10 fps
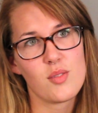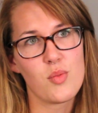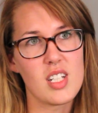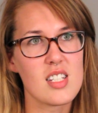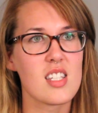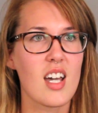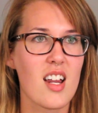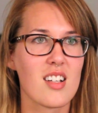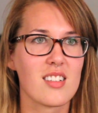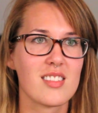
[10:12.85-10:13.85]
we need to
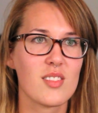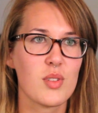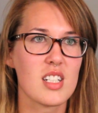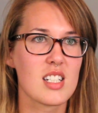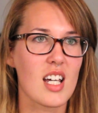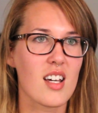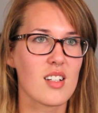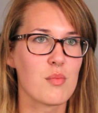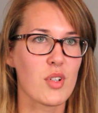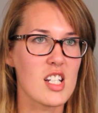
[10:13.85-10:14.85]
kind
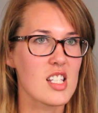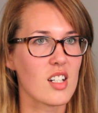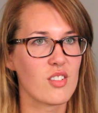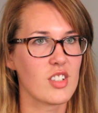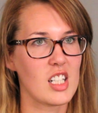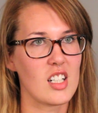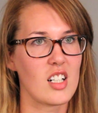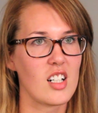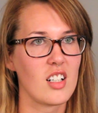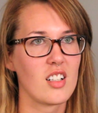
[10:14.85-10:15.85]
of embrace it over
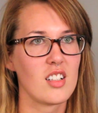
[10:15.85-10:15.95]
here.